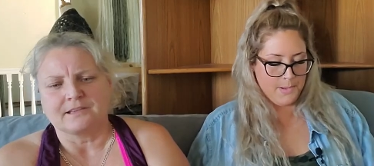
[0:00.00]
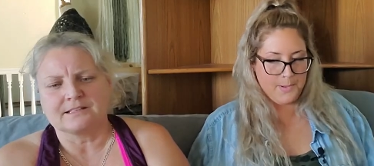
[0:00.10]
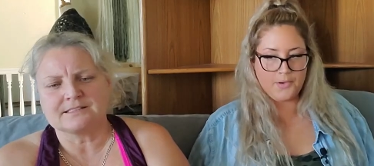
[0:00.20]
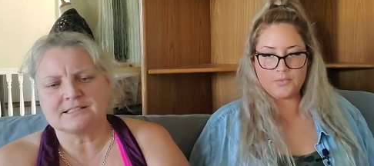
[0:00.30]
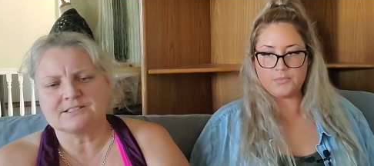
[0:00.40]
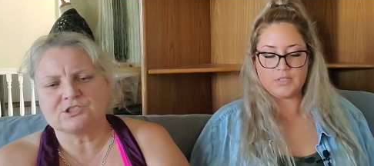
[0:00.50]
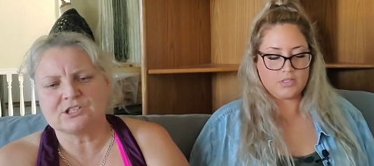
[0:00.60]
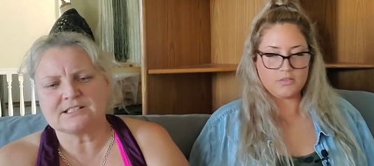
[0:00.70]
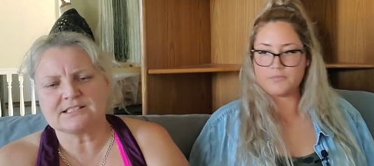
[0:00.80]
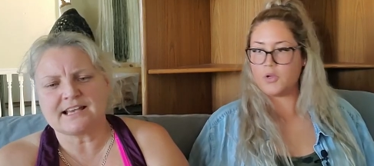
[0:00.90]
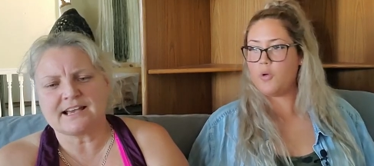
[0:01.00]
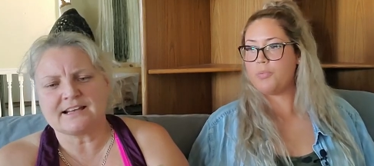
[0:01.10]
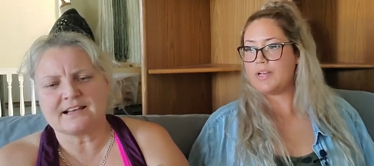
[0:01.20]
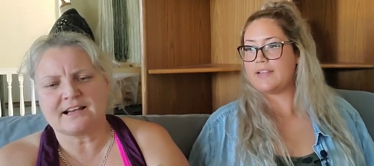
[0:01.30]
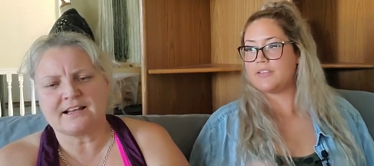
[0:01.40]
Speaker 1: It says oh, just add
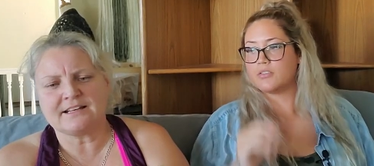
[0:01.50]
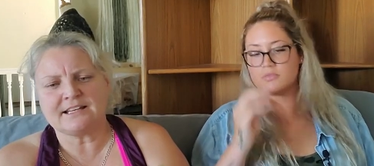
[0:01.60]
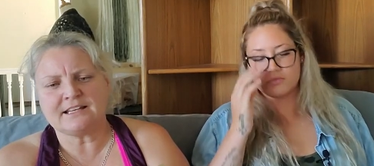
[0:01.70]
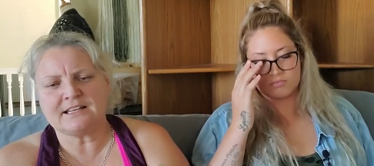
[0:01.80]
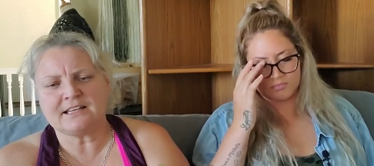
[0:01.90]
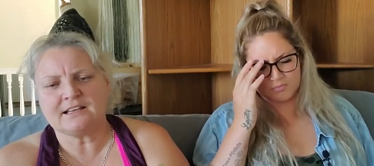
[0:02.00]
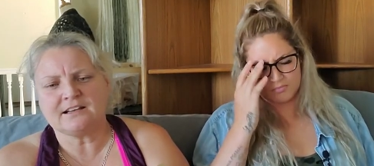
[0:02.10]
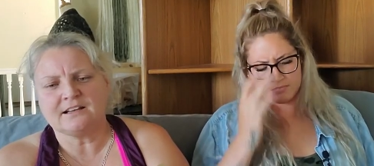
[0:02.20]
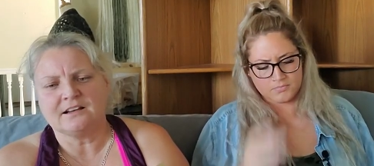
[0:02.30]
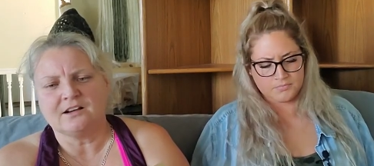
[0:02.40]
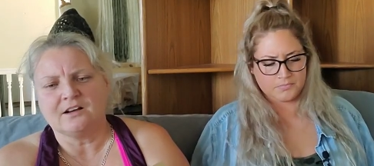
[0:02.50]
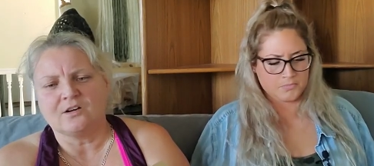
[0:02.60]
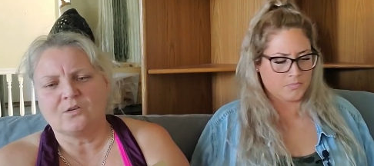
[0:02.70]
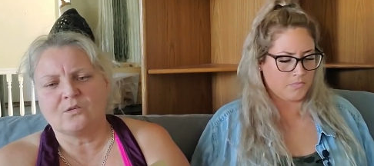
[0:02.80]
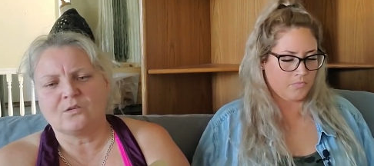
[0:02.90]
it. honey
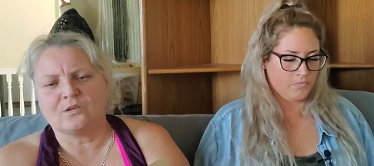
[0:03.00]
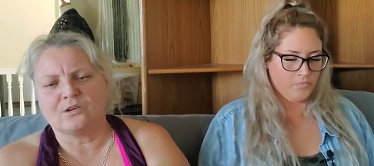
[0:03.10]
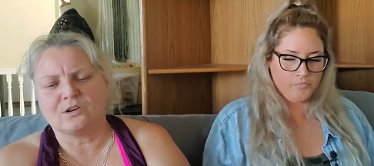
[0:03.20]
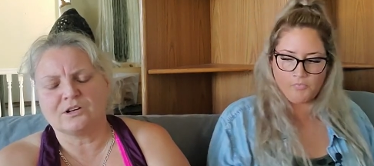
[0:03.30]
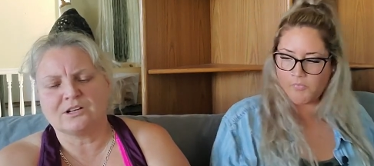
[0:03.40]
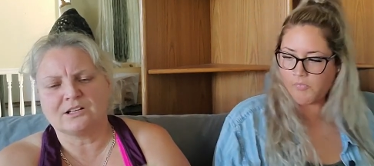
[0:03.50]
or